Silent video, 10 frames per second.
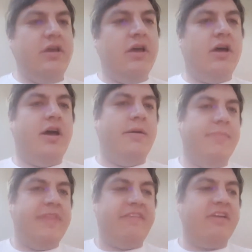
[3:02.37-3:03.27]

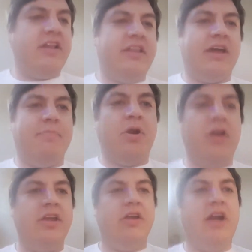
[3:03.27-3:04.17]
That's kind of like a
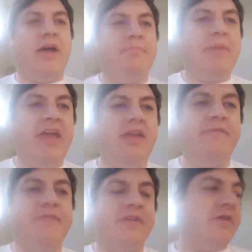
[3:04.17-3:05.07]
perk. You're not paying
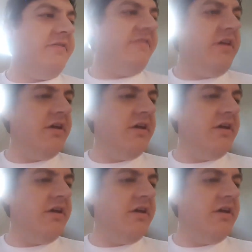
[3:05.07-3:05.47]
for those.